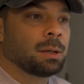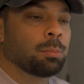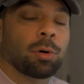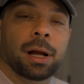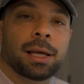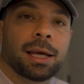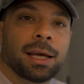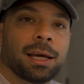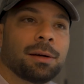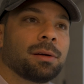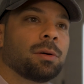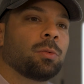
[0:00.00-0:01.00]
breaking
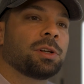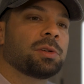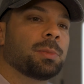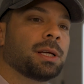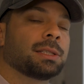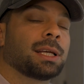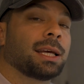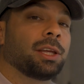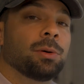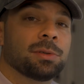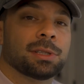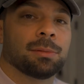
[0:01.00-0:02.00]
it, which means I
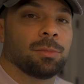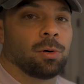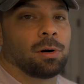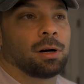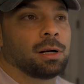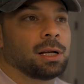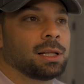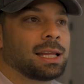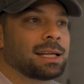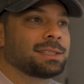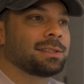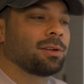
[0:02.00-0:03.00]
use it more, and
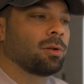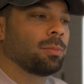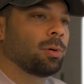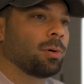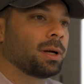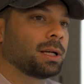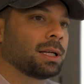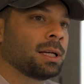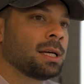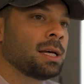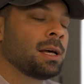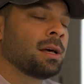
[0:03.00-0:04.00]
that's the whole point.
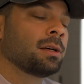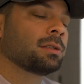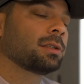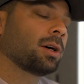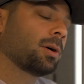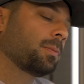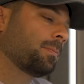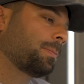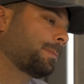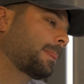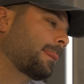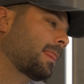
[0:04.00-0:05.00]
So,
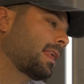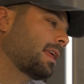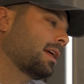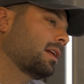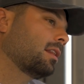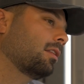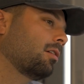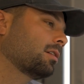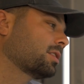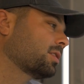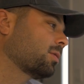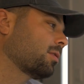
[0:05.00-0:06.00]
long
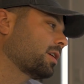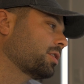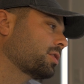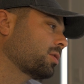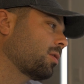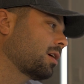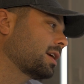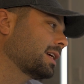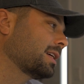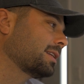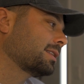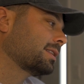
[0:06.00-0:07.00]
story short
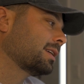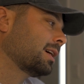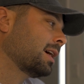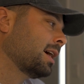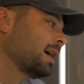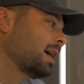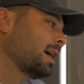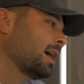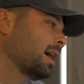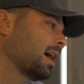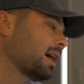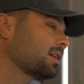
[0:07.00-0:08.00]
is,
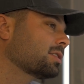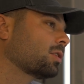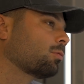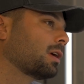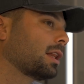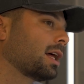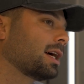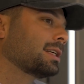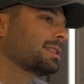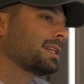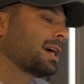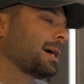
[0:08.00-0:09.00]
I also
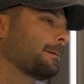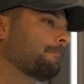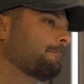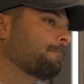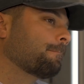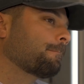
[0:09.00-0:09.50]
realized that